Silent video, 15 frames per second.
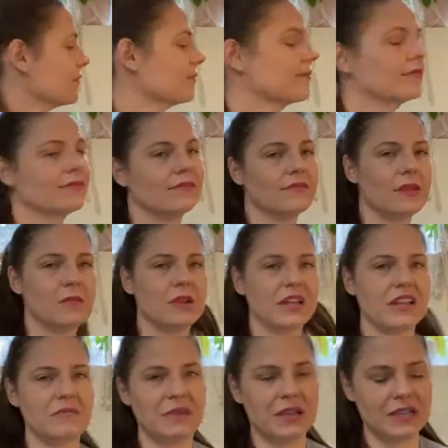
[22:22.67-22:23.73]
maybe I'll
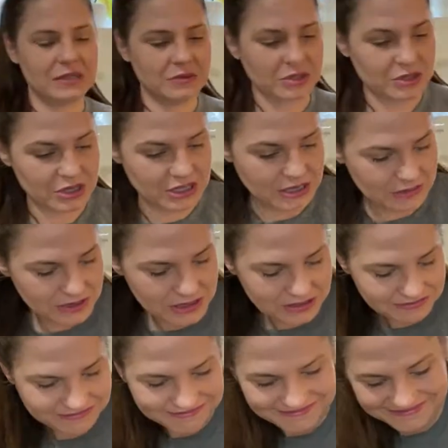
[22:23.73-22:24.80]
have my husband try that one on.
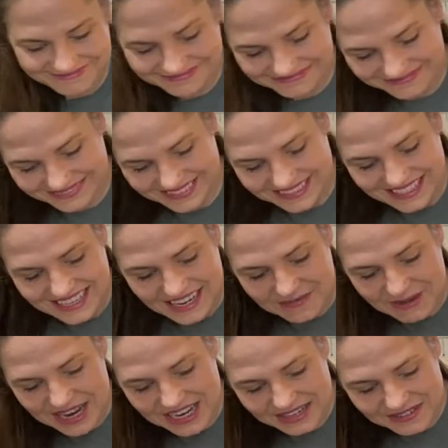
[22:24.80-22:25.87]
I'm
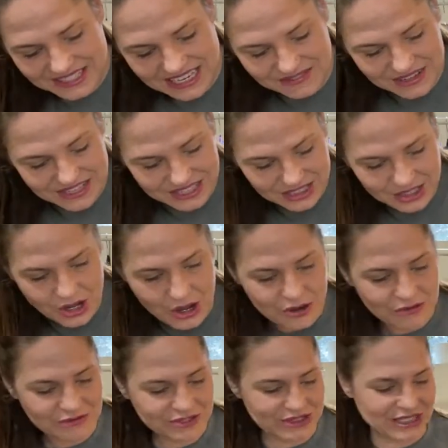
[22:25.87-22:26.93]
kind of saving this
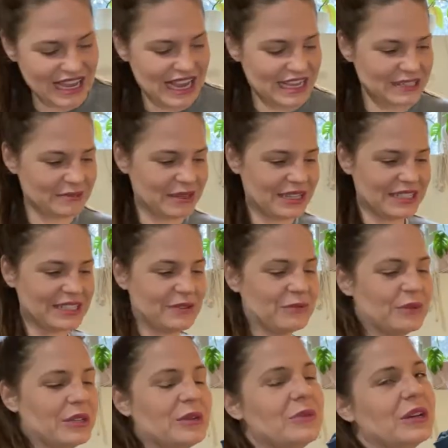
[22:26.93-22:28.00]
coat for last because I
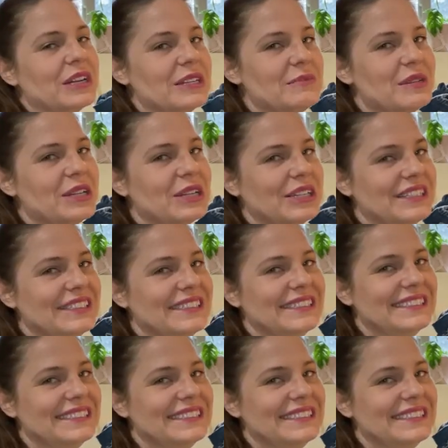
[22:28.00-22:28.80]
really want it to be good.